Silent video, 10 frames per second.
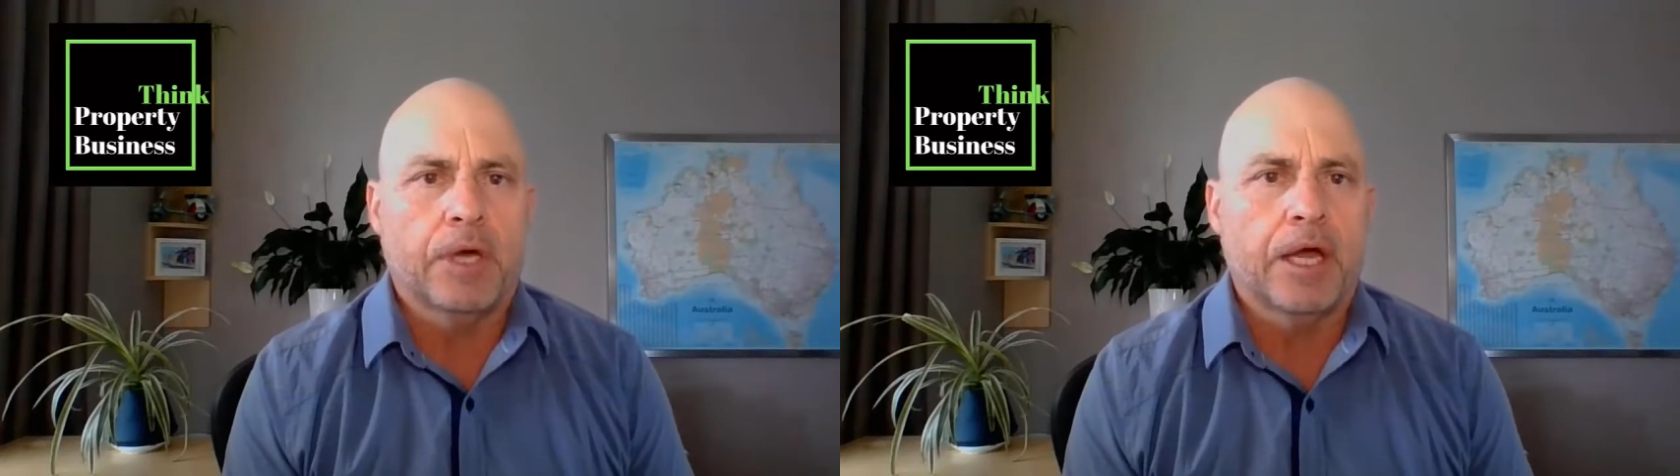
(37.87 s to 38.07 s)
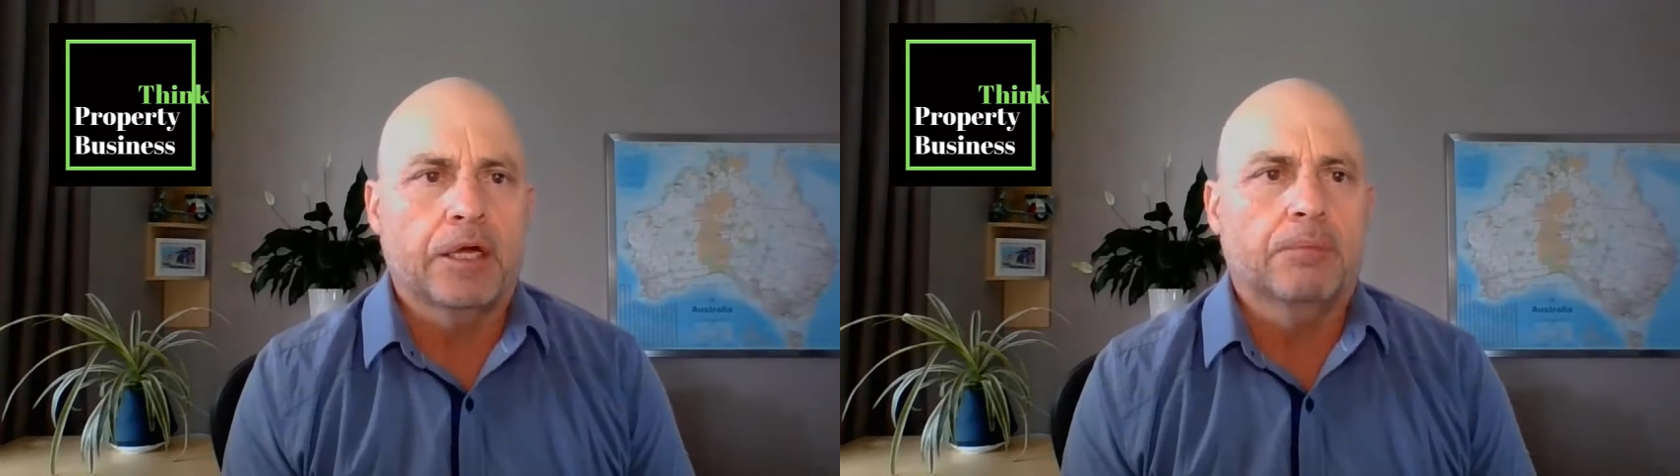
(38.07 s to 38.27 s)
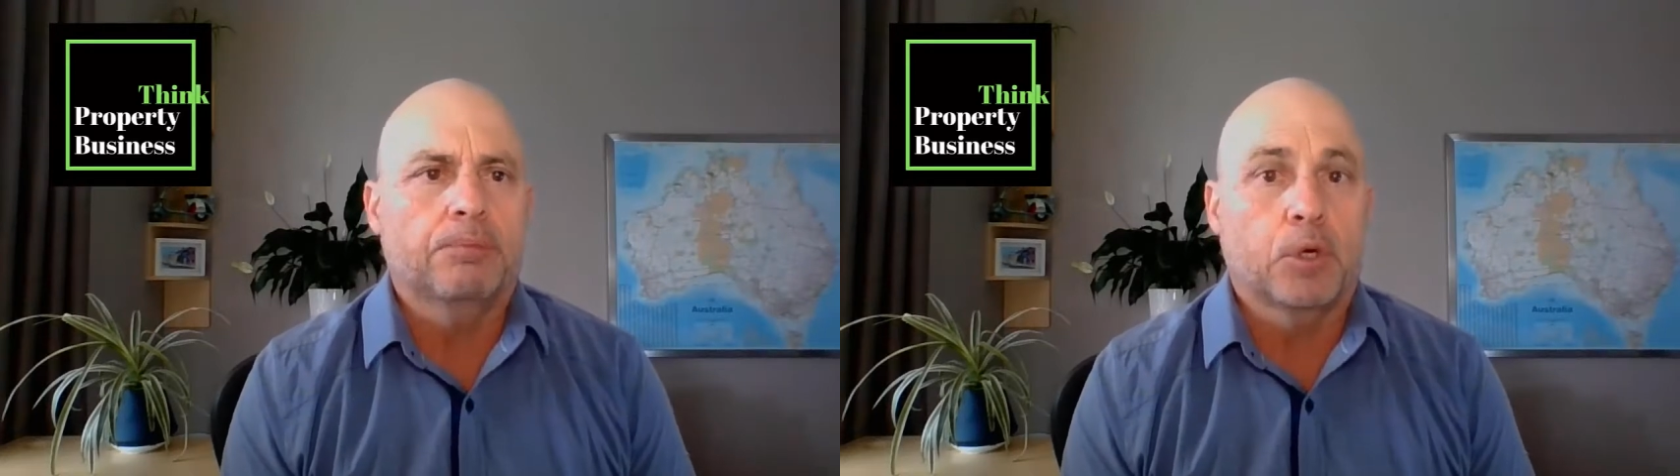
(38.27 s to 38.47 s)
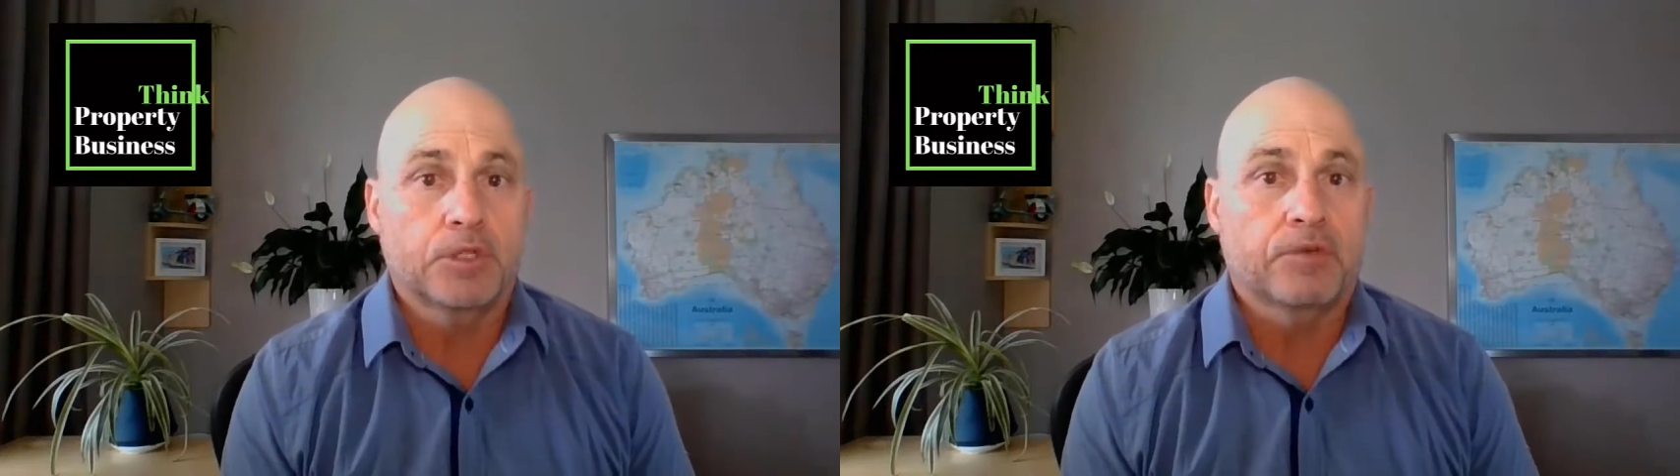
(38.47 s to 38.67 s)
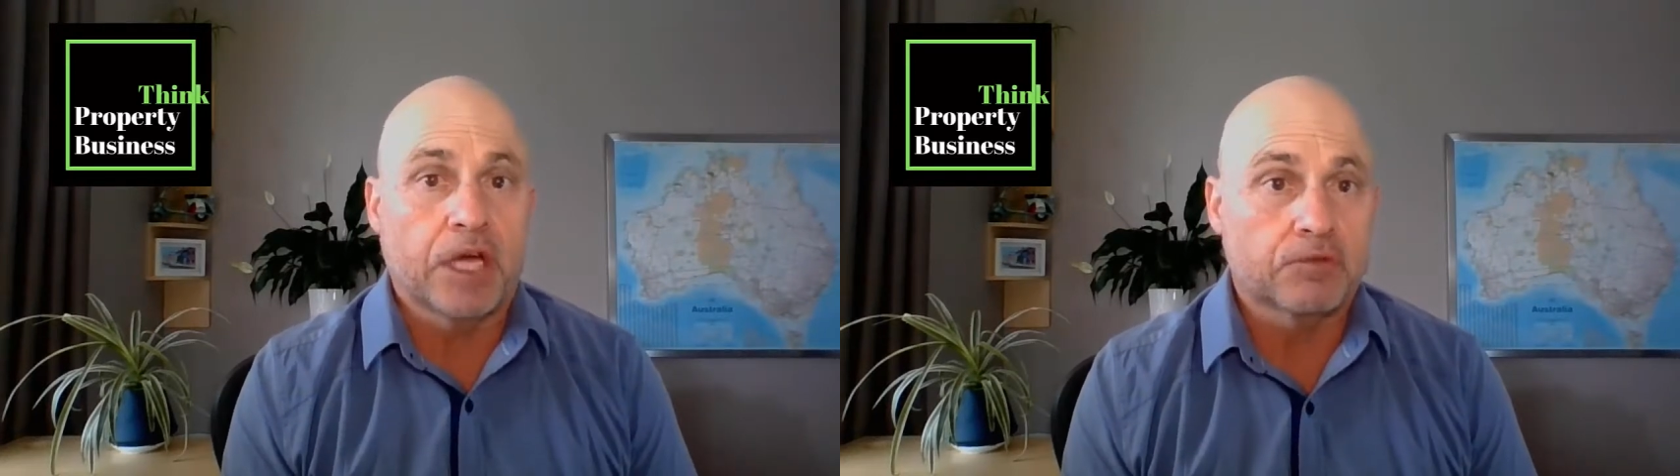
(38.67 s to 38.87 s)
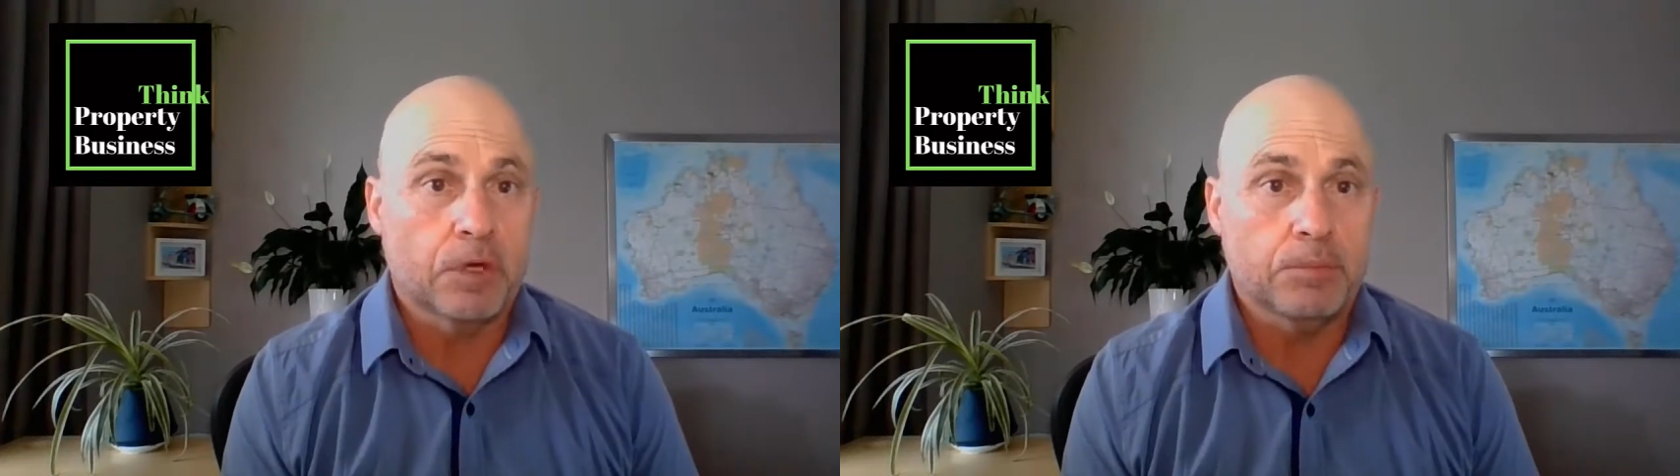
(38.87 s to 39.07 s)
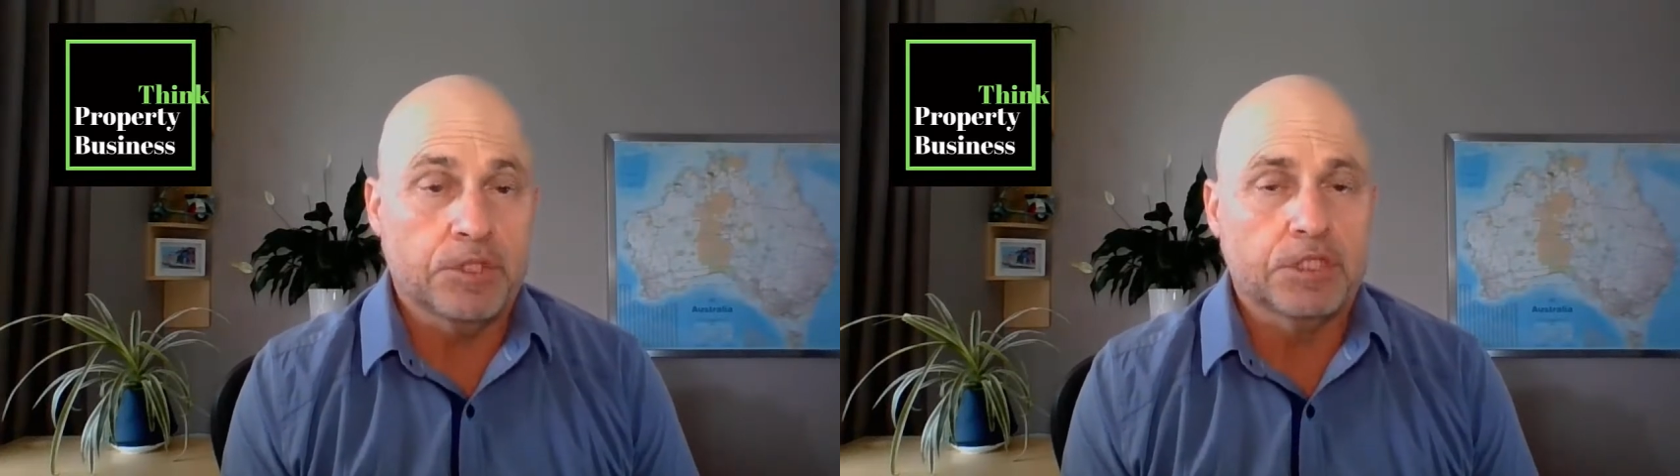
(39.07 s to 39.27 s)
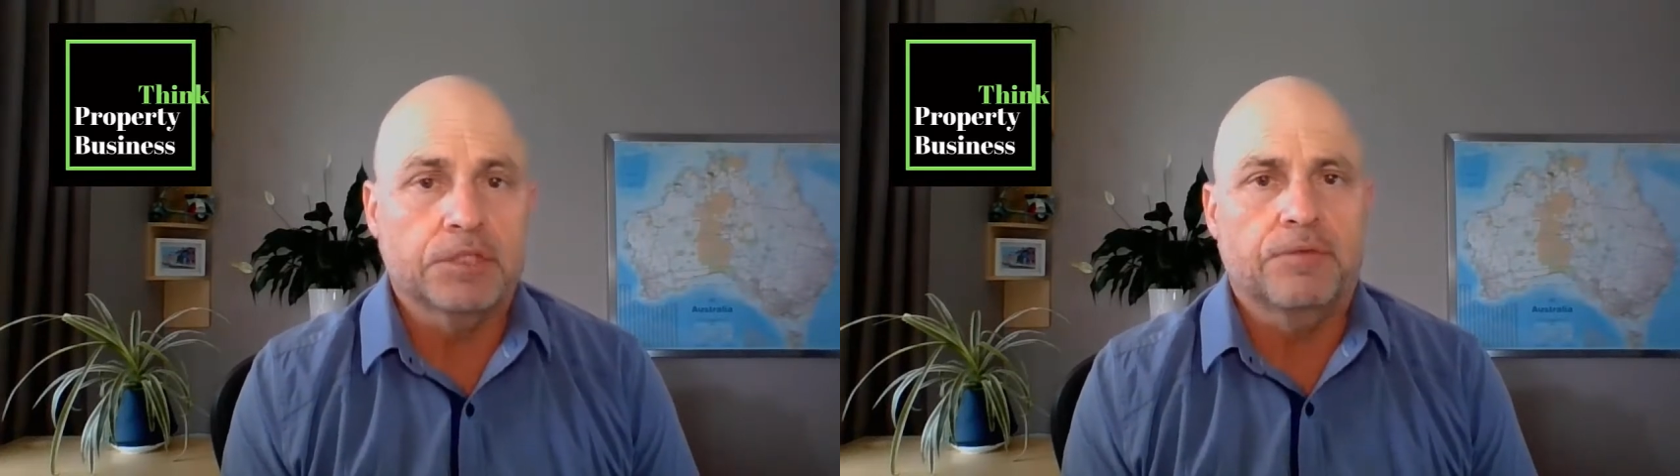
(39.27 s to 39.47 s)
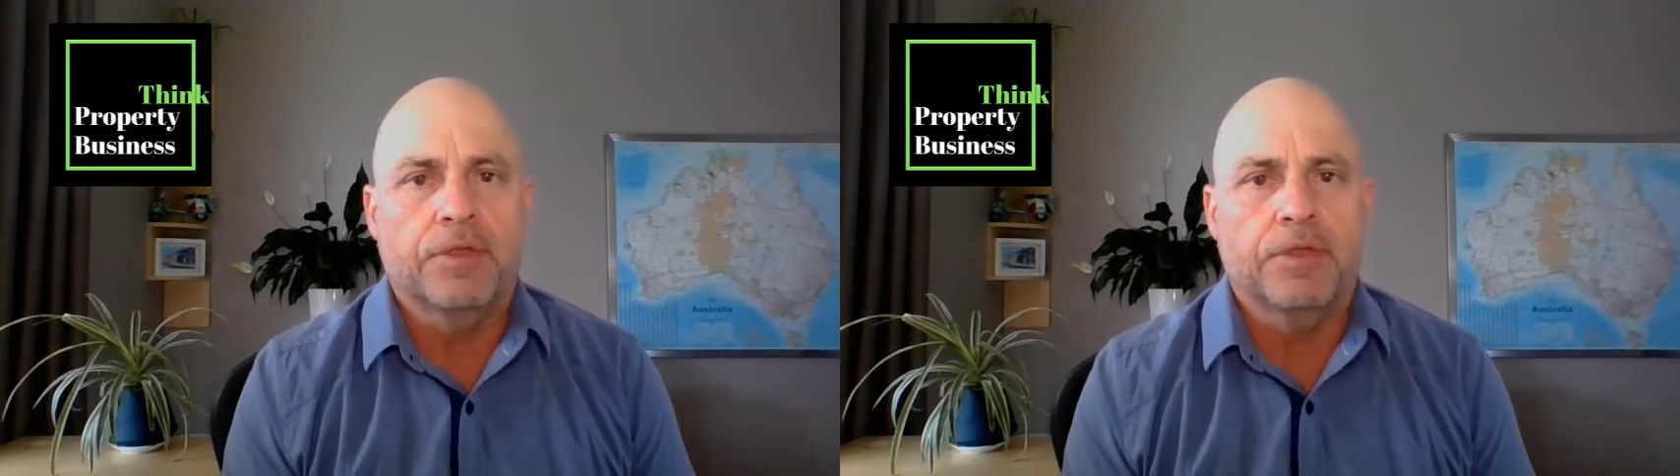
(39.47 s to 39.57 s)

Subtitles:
had a positive cash flow position,